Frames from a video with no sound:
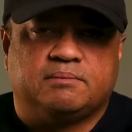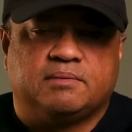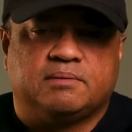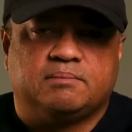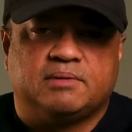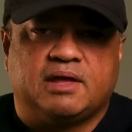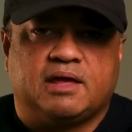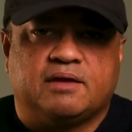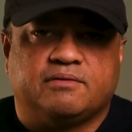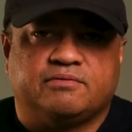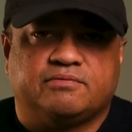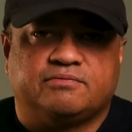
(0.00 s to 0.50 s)
mm
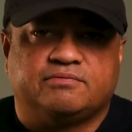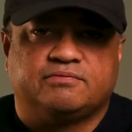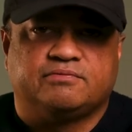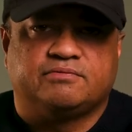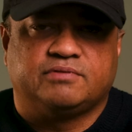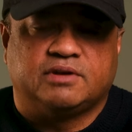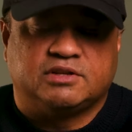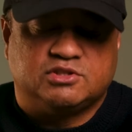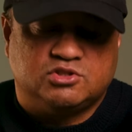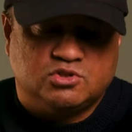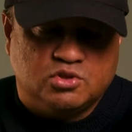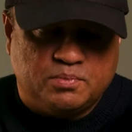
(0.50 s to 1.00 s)

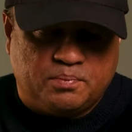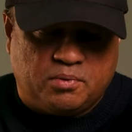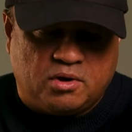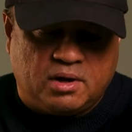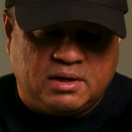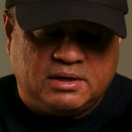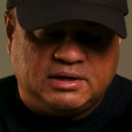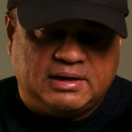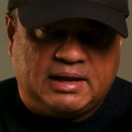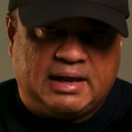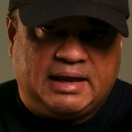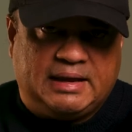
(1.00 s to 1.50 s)

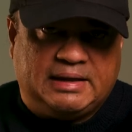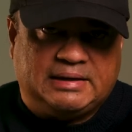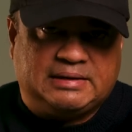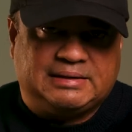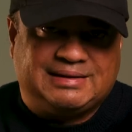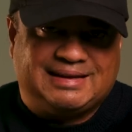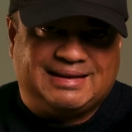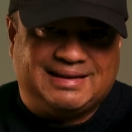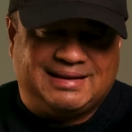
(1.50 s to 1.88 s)
f2.8.